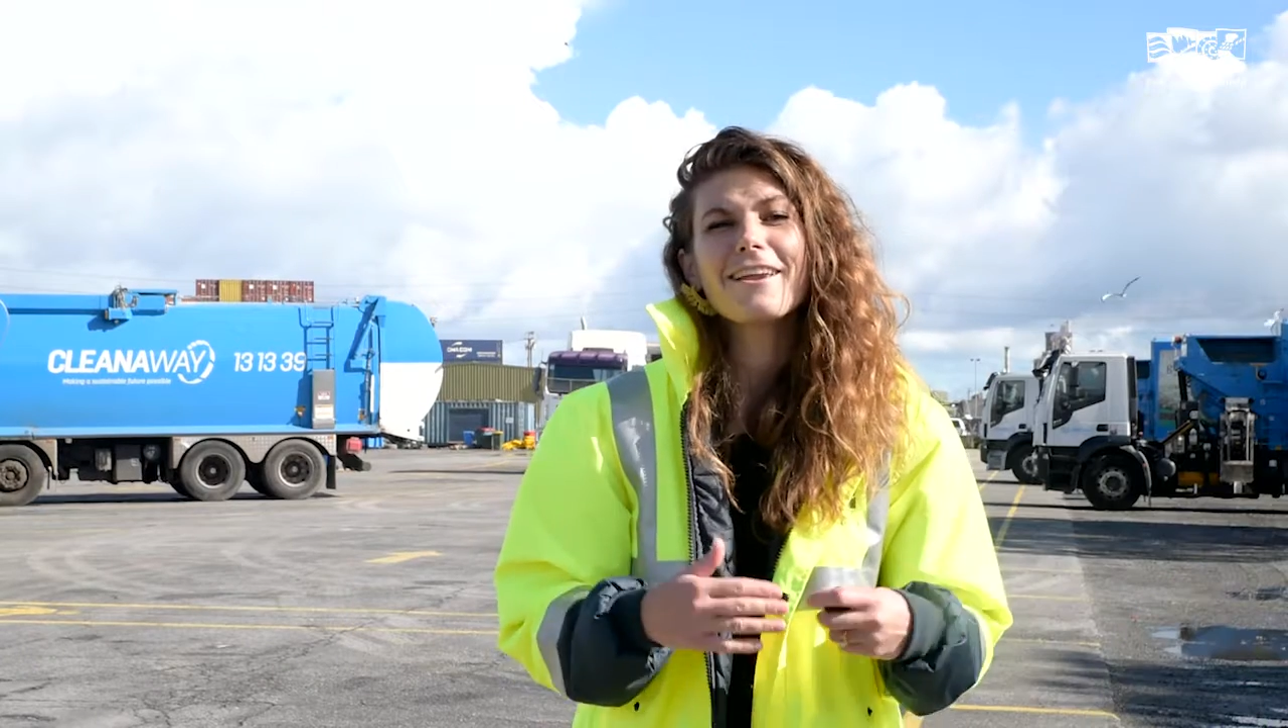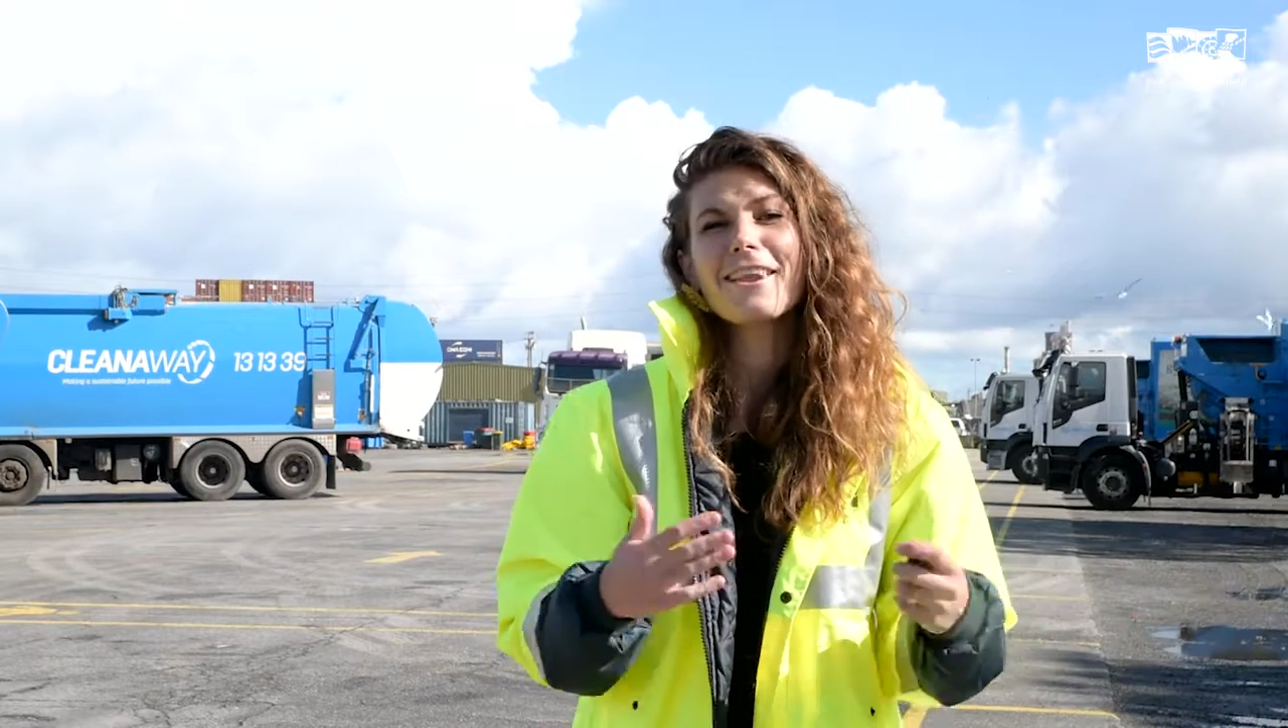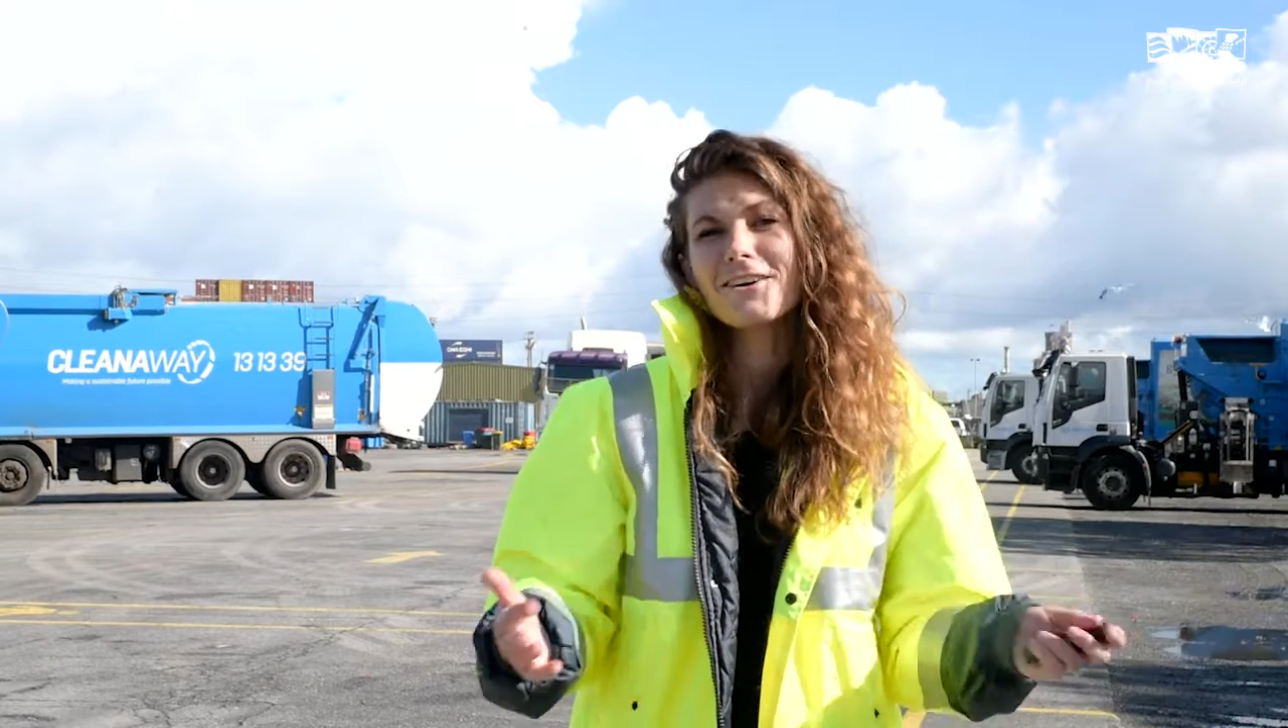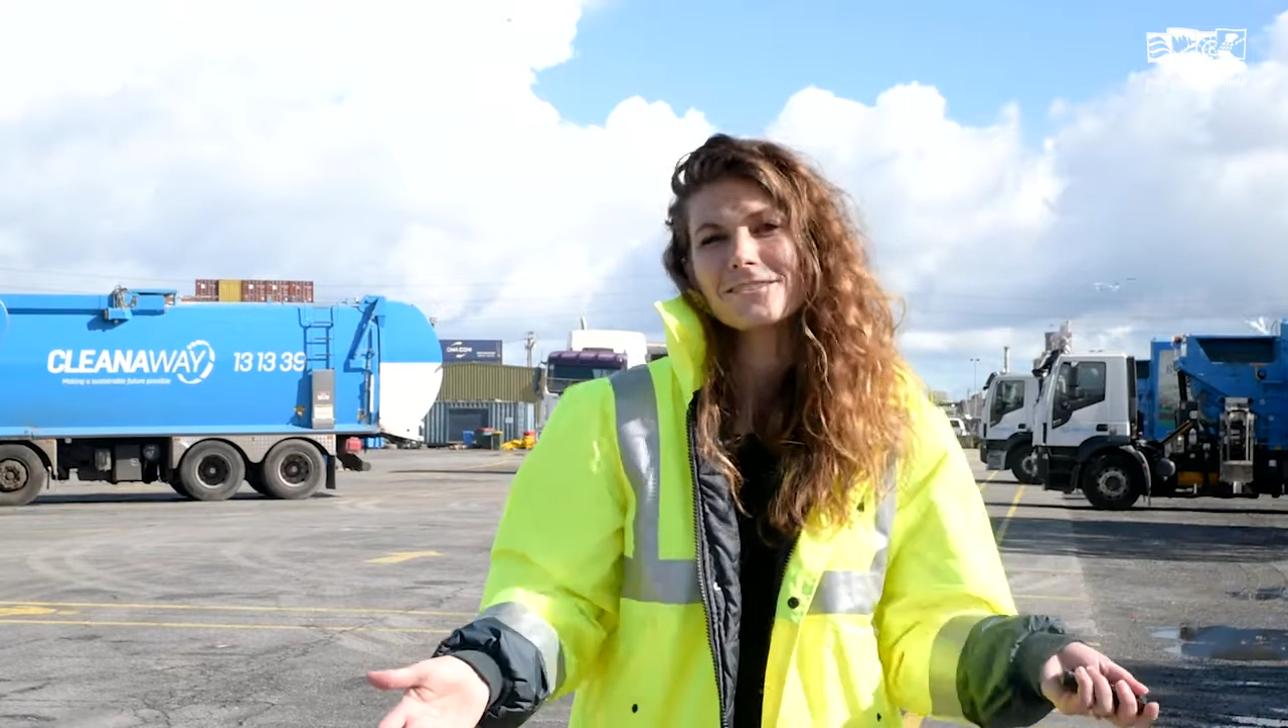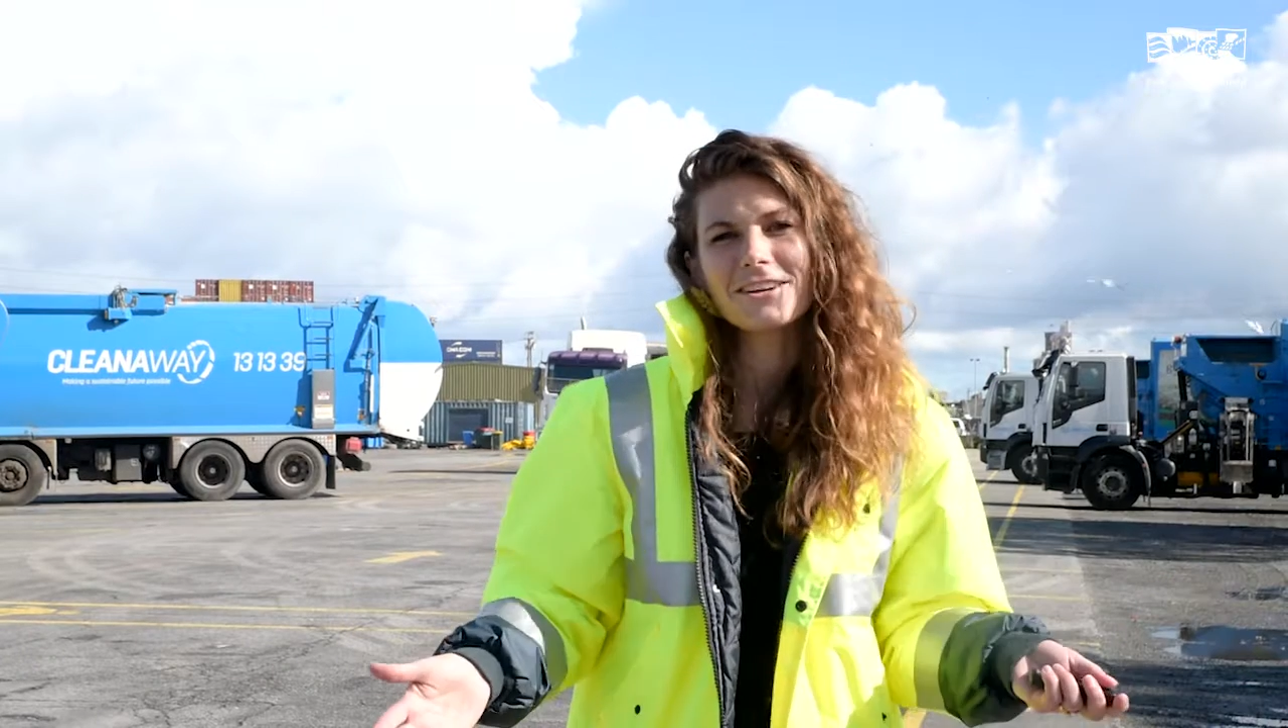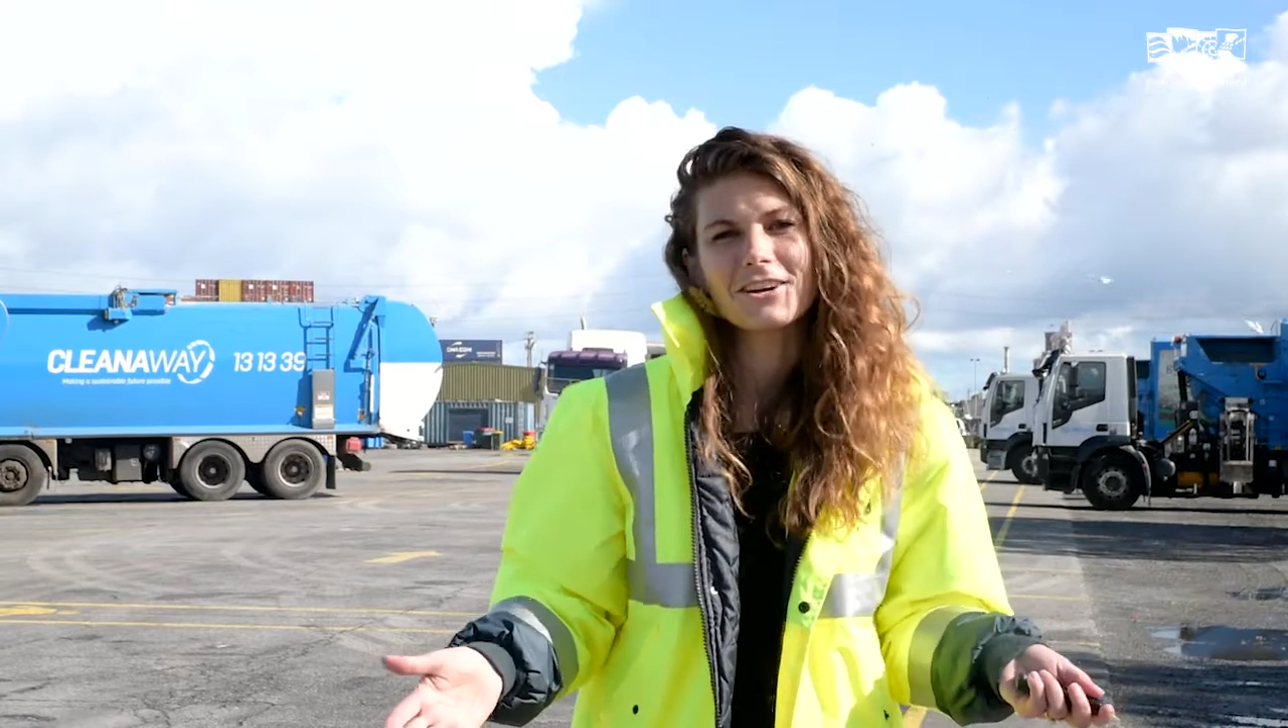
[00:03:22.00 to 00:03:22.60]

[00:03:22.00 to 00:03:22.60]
are lots of